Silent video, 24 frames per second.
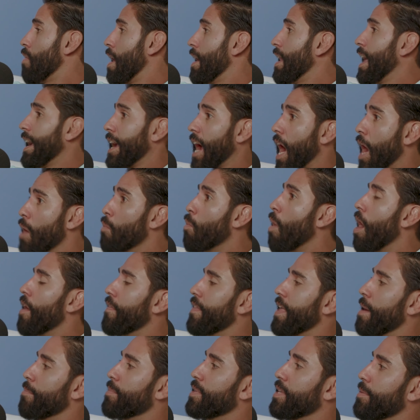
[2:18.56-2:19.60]
Right. Like I
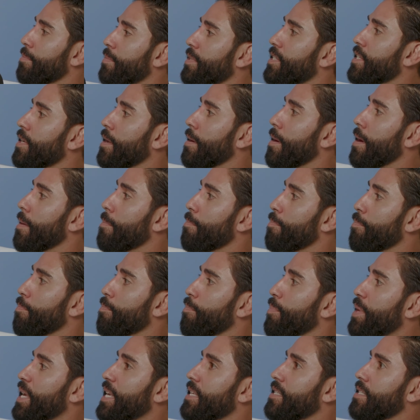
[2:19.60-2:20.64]
want them to
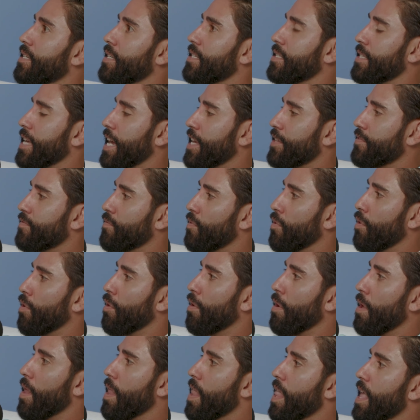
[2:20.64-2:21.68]
be
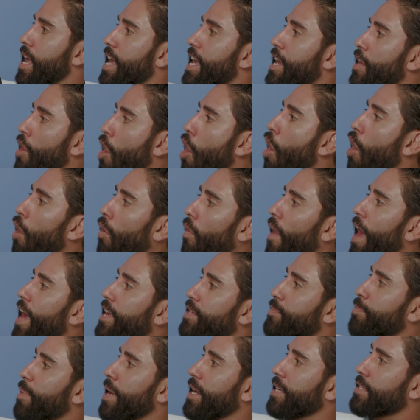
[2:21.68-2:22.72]
successful in all
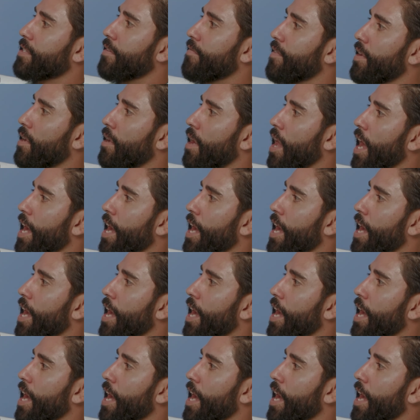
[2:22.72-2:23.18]
aspects of their